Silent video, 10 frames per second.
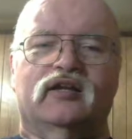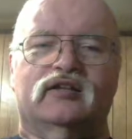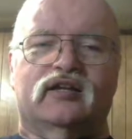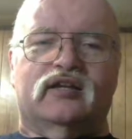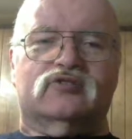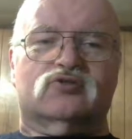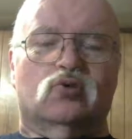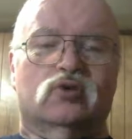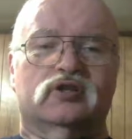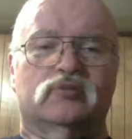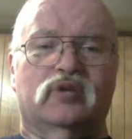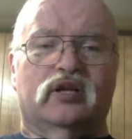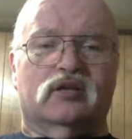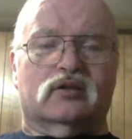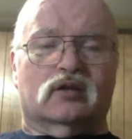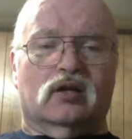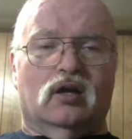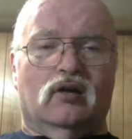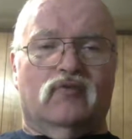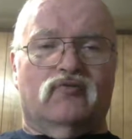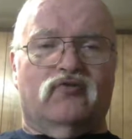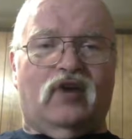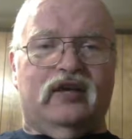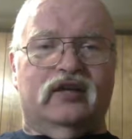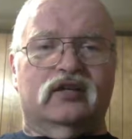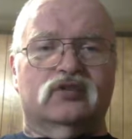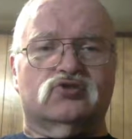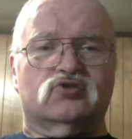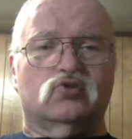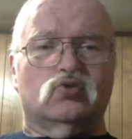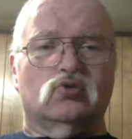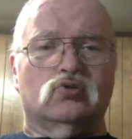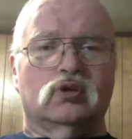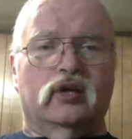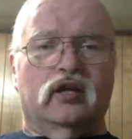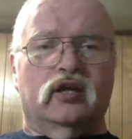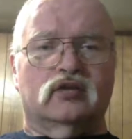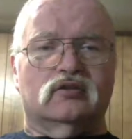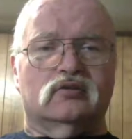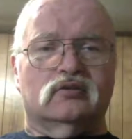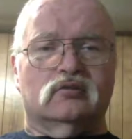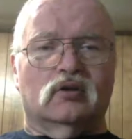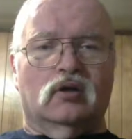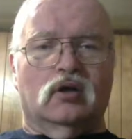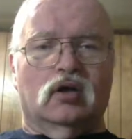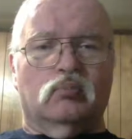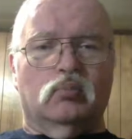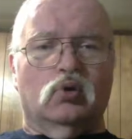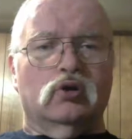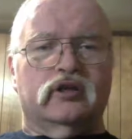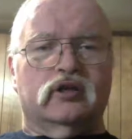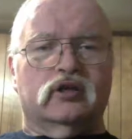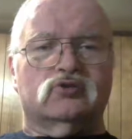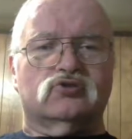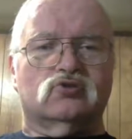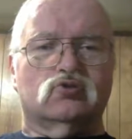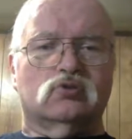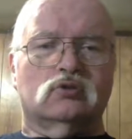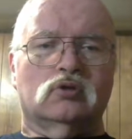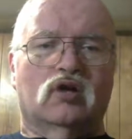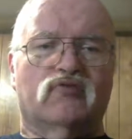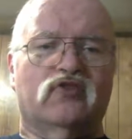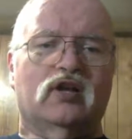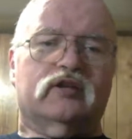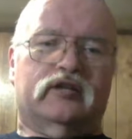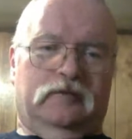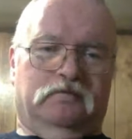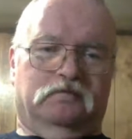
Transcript: that is going to make fighting in school and uh, bullying in school a felony.